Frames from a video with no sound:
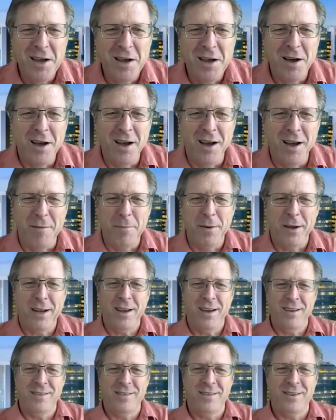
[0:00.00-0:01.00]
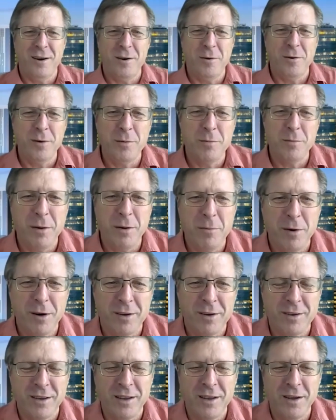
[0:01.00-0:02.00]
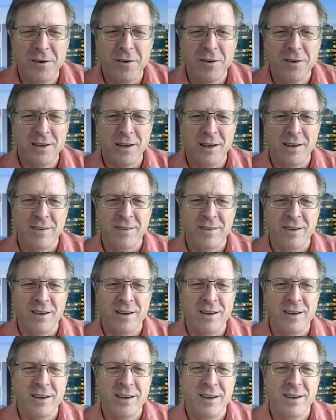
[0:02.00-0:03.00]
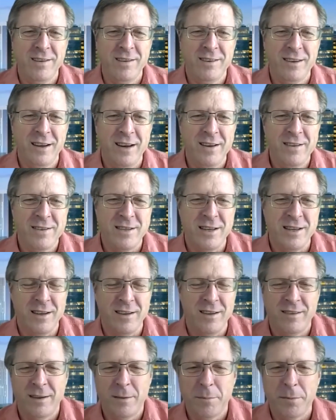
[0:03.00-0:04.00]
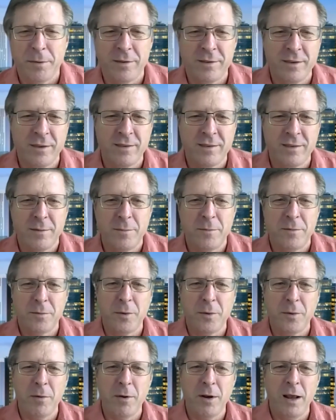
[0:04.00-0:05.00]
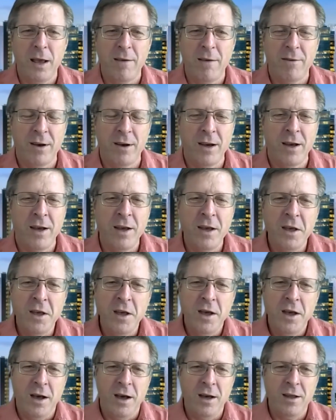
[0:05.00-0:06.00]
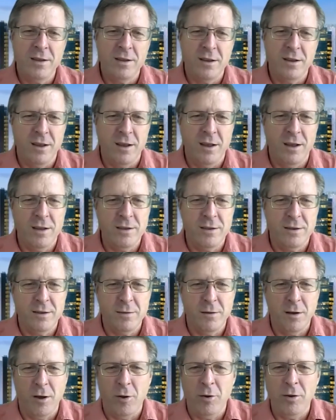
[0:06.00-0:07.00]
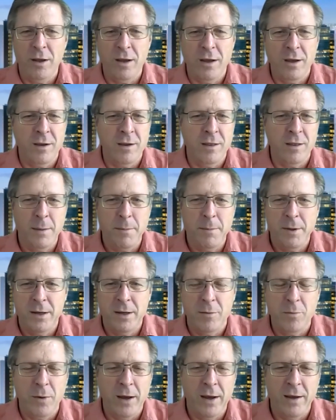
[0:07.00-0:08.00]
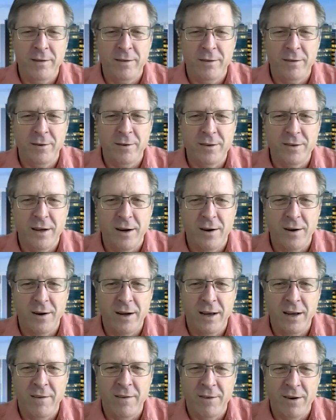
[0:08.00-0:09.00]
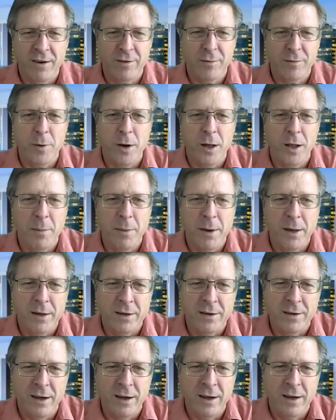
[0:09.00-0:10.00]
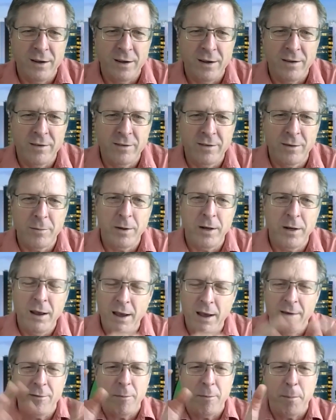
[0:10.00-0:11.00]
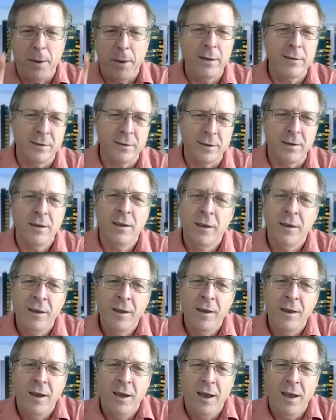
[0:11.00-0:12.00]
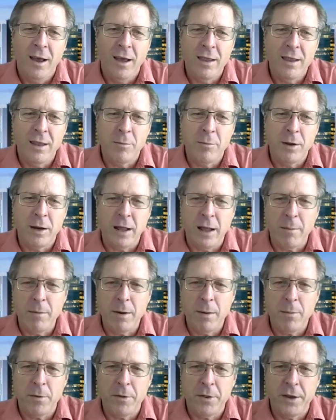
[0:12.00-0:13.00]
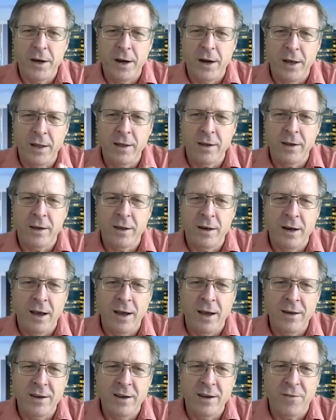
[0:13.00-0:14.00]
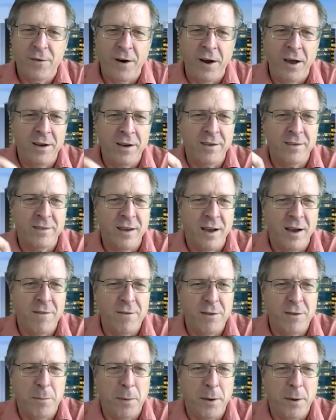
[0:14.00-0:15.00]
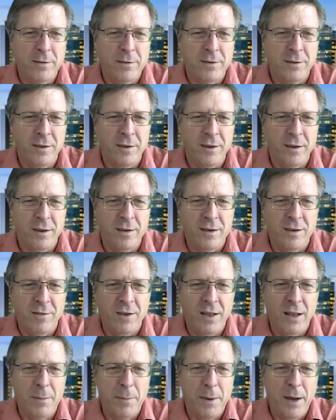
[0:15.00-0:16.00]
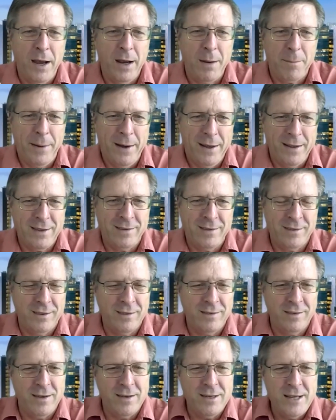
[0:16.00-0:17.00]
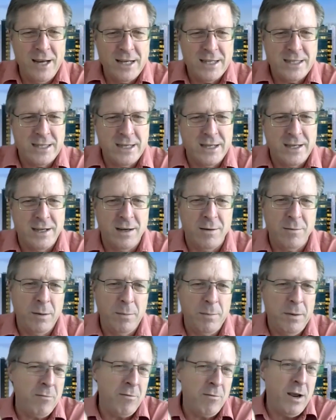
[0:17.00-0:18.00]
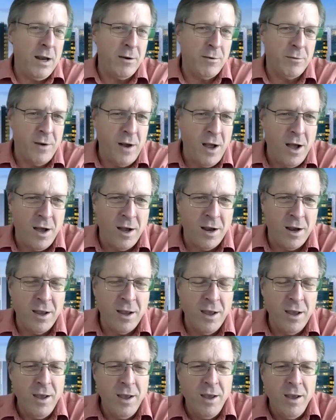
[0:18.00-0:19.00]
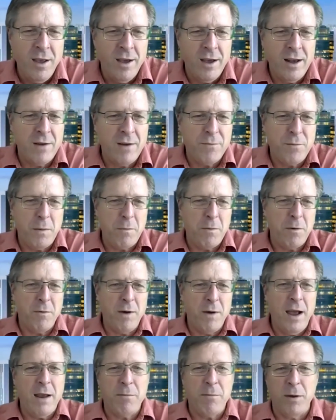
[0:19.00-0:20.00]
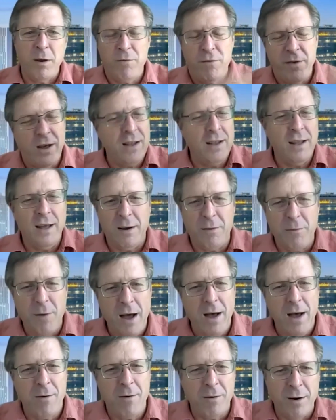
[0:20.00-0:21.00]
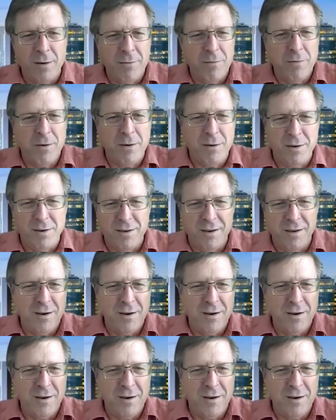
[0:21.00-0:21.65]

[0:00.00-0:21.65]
uh, because, you know, when we worked in the old days on yeast aging and simple systems, we would have a uh, uh, only limited ways to interrogate a very small amount of data. And so we'd have a puzzle, and then we'd come up with an elegant idea for how to solve the puzzle, develop a hypothesis, and test it. And we'd be right or wrong. And if we were right, we felt like, wow, our, we you